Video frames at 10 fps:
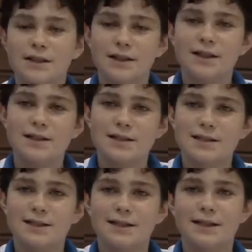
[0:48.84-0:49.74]
in his
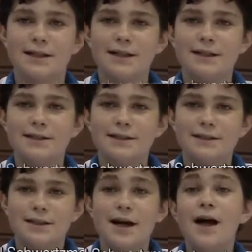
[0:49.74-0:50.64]
uh,
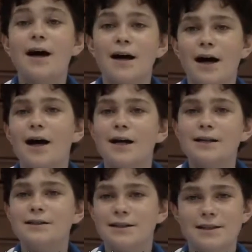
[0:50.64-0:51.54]
ha
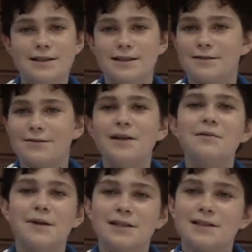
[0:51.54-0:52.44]
heart is uh, very
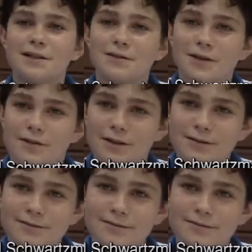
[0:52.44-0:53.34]
much going on.
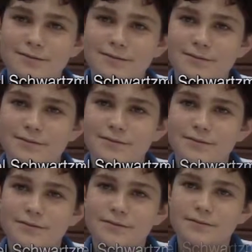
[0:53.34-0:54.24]
What
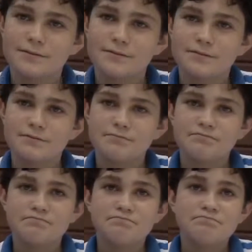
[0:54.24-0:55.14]
kind of player are you?
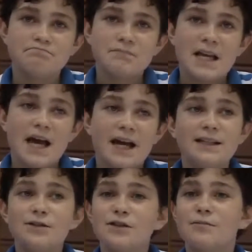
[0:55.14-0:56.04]
I
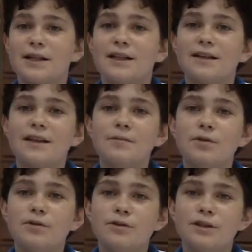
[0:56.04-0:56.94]
don't know, but I think
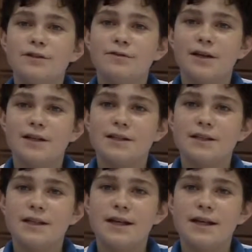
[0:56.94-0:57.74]
more on the face.